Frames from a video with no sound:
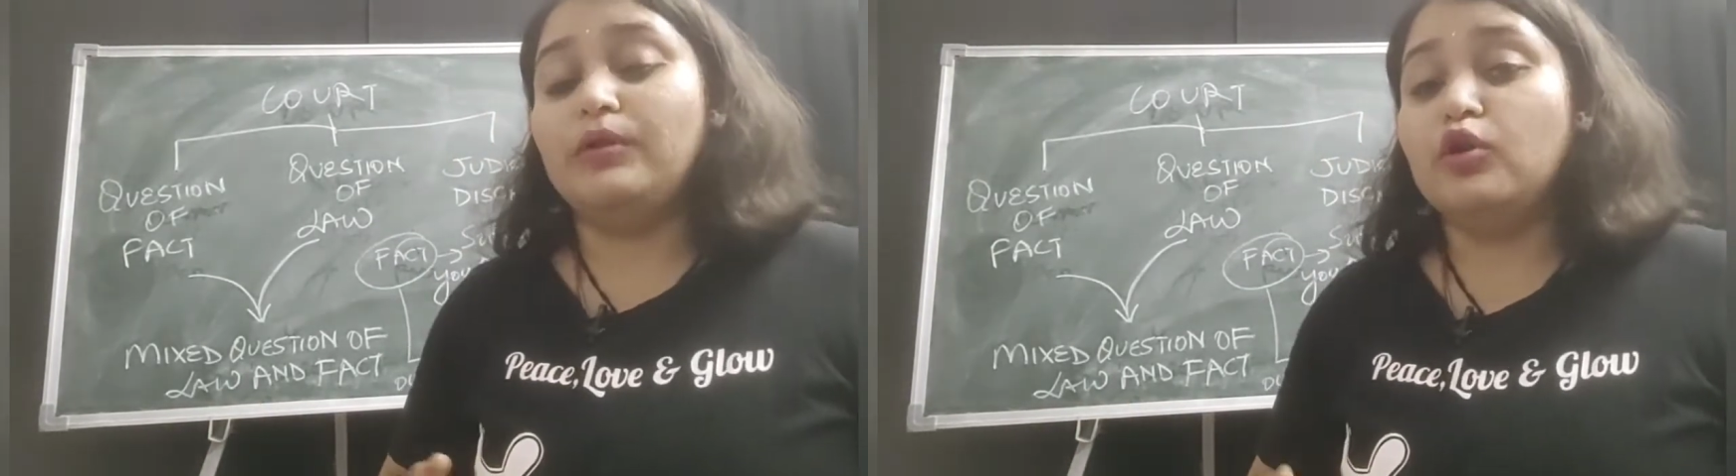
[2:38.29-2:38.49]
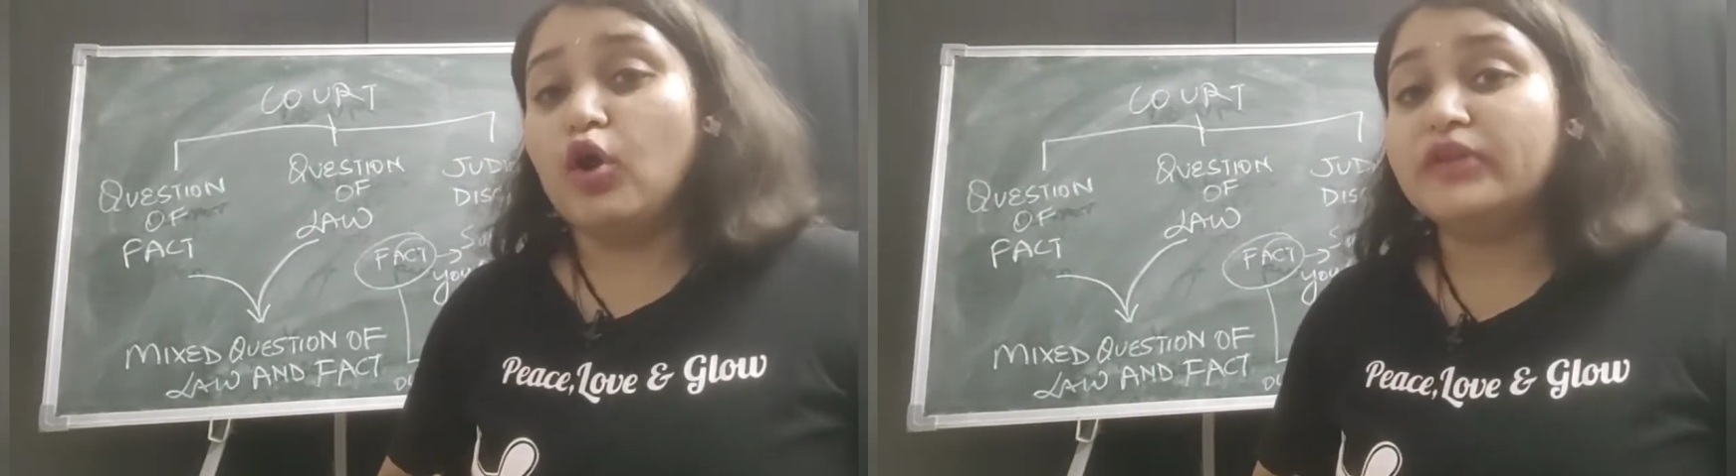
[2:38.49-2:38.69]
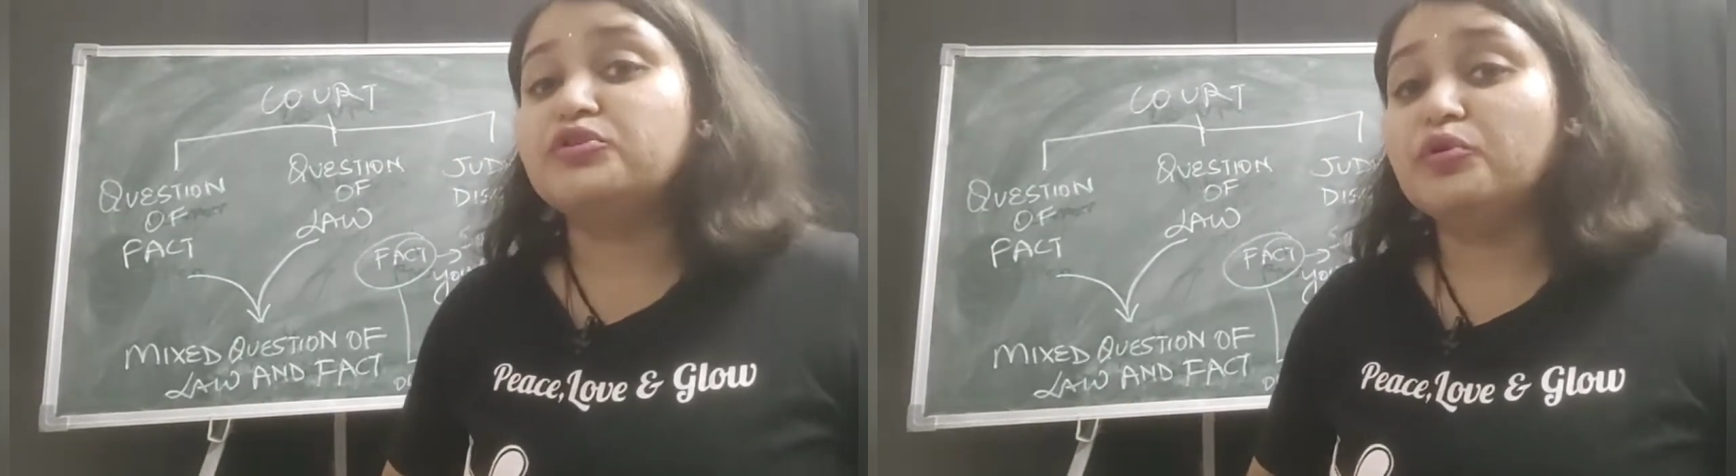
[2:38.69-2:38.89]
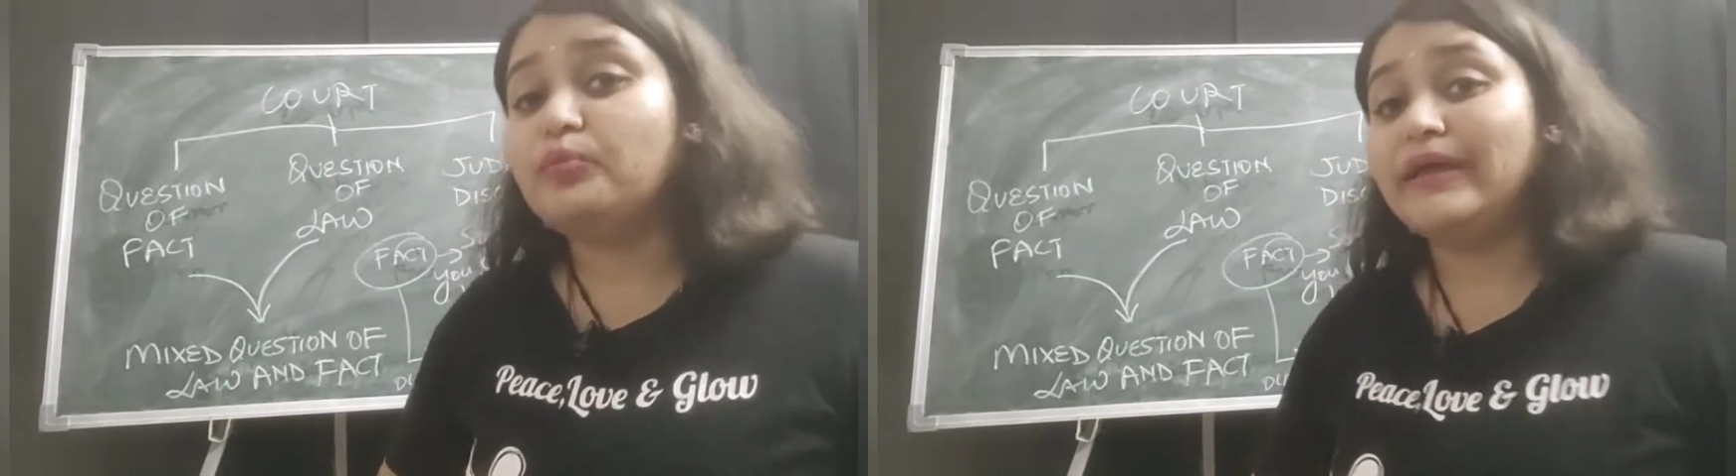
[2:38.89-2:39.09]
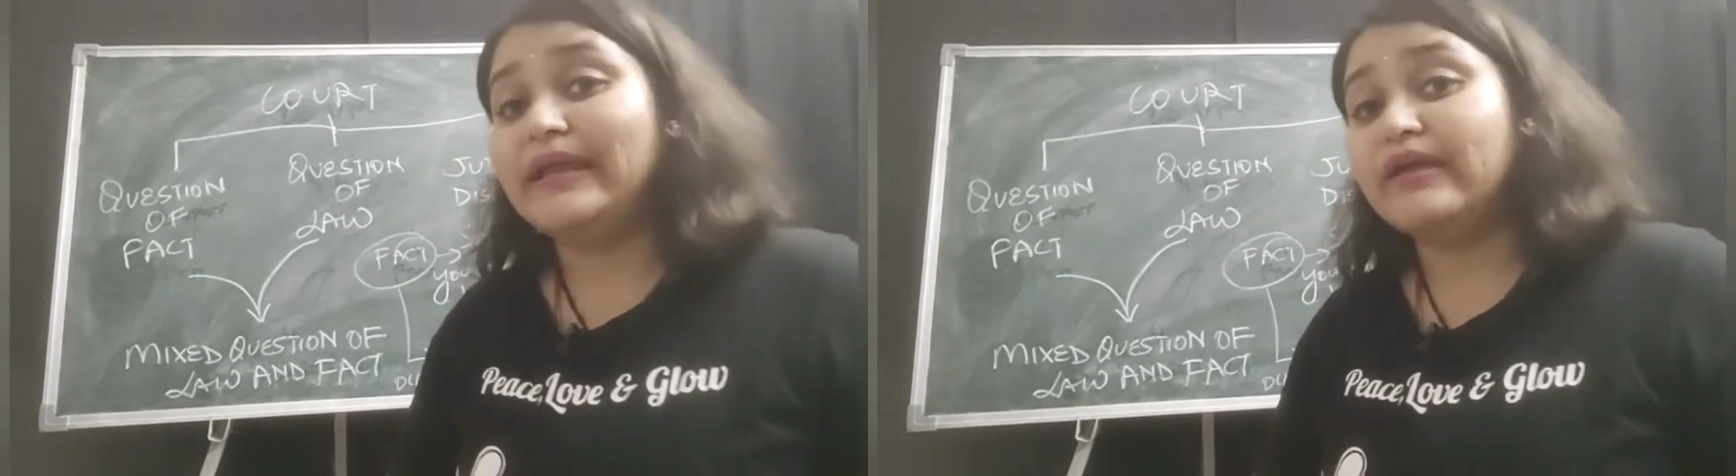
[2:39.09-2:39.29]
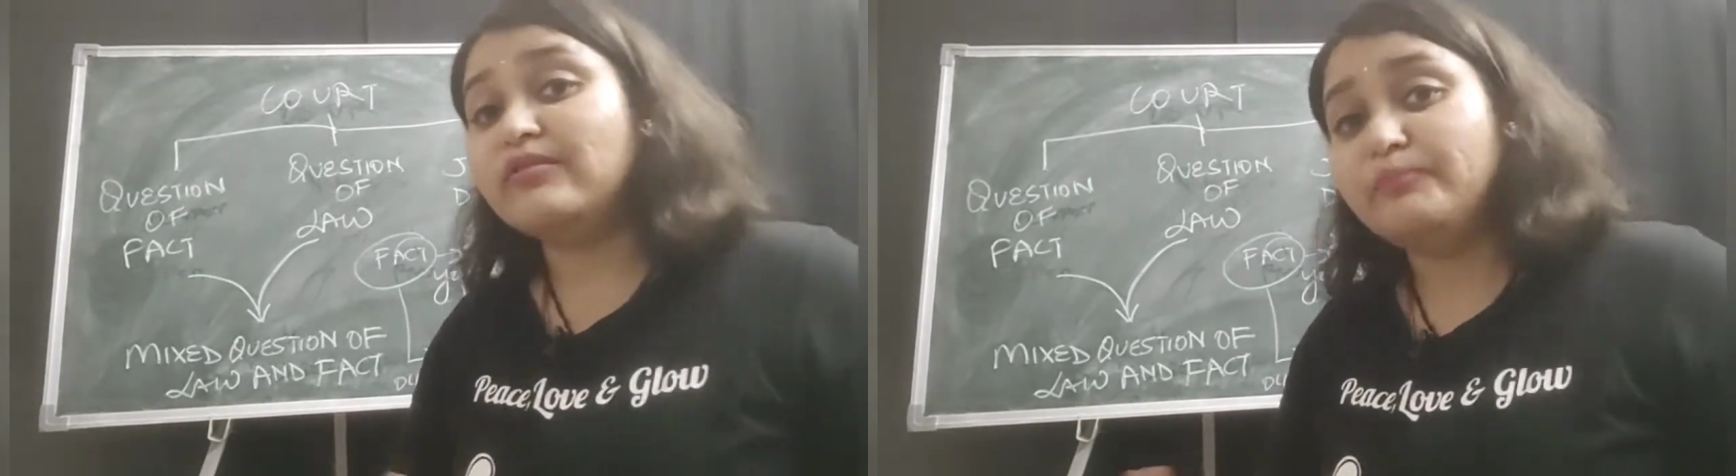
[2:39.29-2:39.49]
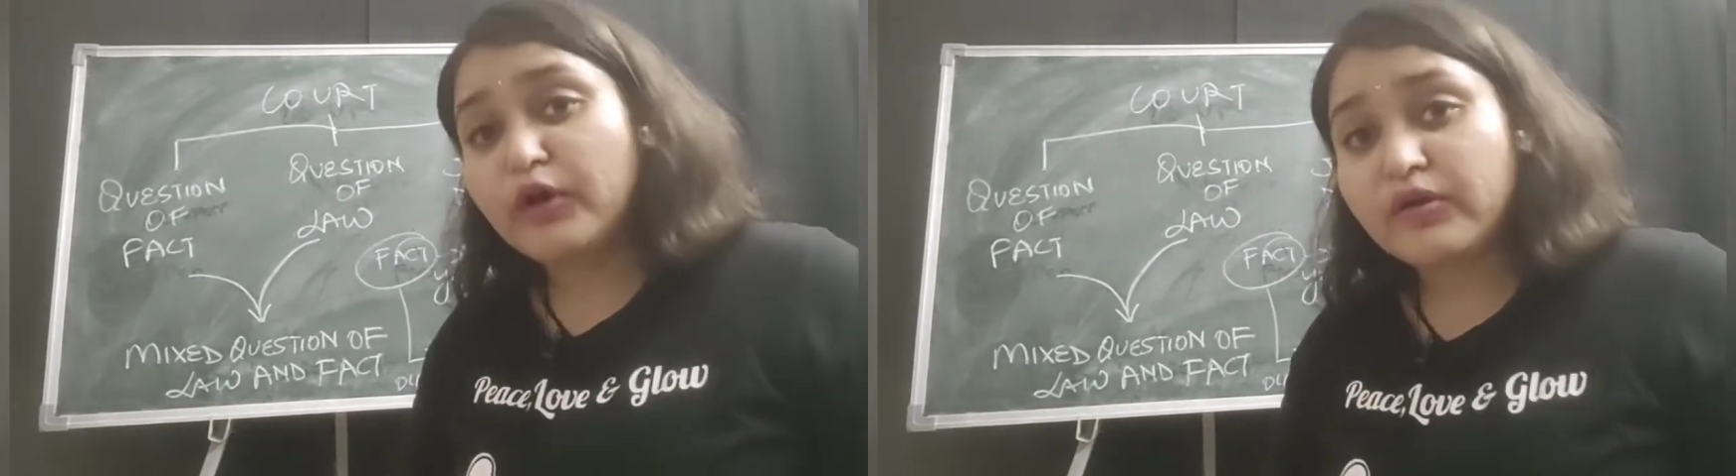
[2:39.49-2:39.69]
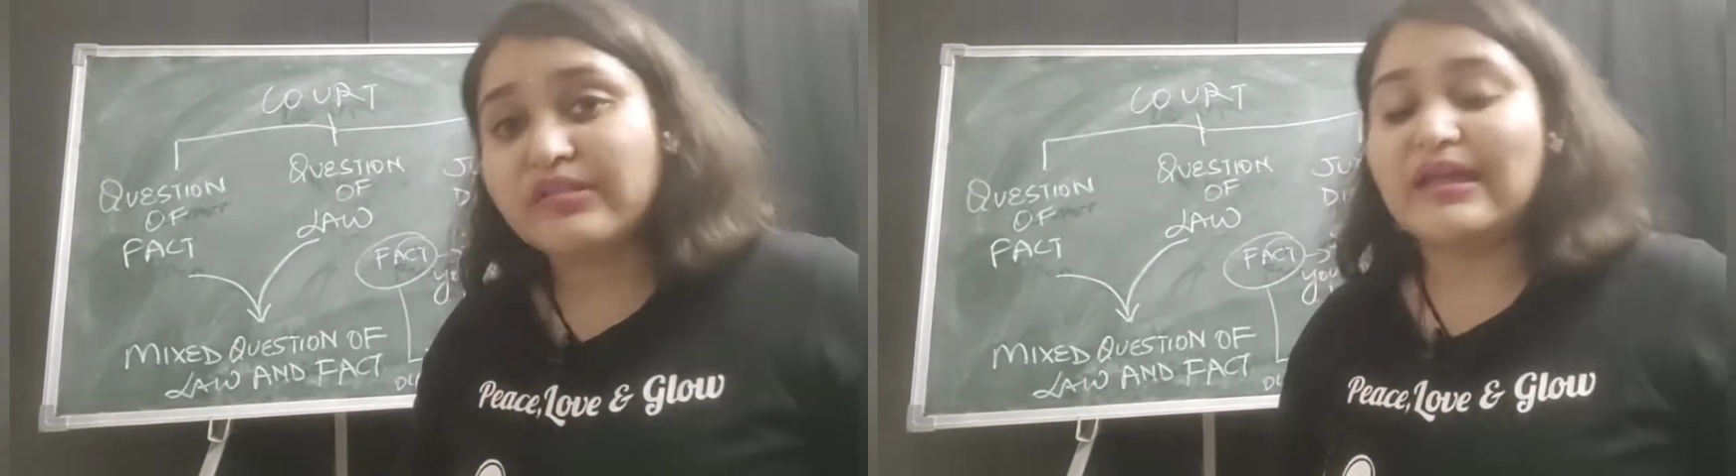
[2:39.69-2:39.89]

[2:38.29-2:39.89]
law through various books.